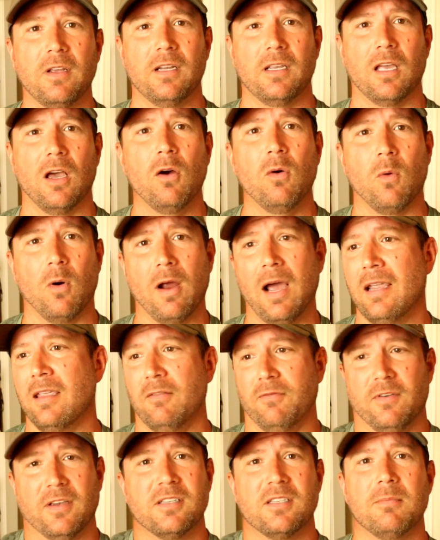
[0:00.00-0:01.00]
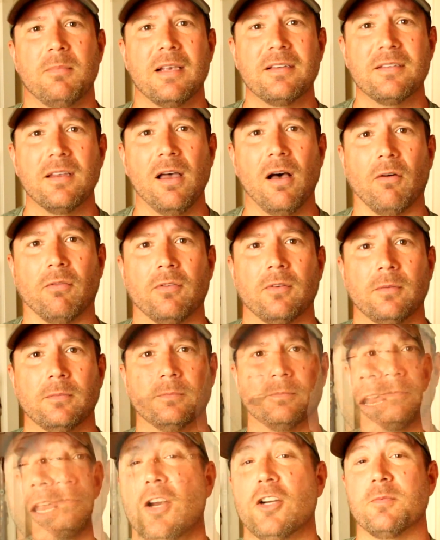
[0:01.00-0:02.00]
video where I can fix it myself.
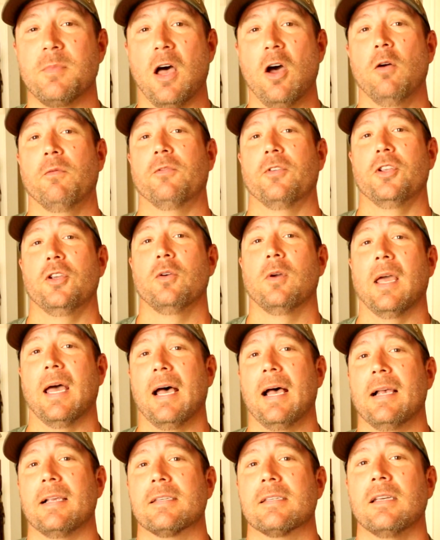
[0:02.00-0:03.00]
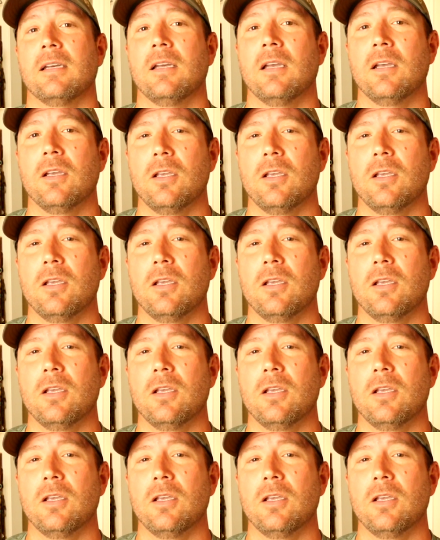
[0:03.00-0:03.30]
All right, here's my hope for you guys.